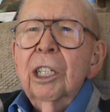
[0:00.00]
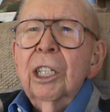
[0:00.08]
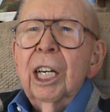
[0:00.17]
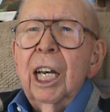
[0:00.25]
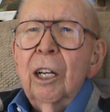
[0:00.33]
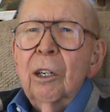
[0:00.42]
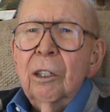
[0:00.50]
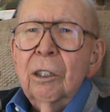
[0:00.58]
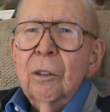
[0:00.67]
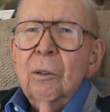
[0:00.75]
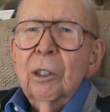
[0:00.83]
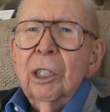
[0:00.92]
how long it
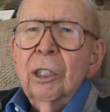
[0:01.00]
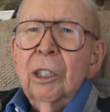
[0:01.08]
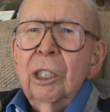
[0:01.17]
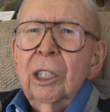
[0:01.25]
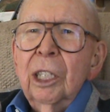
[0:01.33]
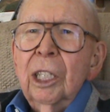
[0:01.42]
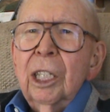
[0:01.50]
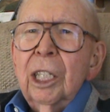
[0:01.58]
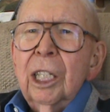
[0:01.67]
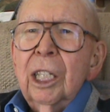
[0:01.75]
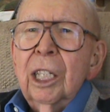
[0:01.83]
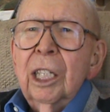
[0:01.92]
was, and
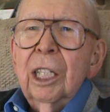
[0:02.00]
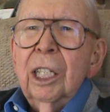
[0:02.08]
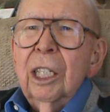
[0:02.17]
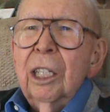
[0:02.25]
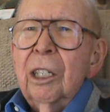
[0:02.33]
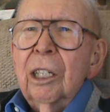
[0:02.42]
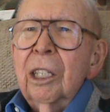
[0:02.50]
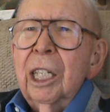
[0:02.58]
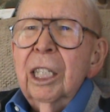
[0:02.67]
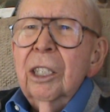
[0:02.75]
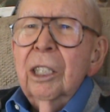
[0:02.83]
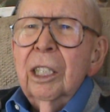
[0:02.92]
uh, all that
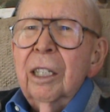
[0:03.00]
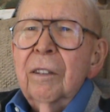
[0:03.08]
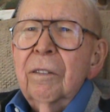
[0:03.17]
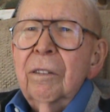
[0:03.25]
stuff.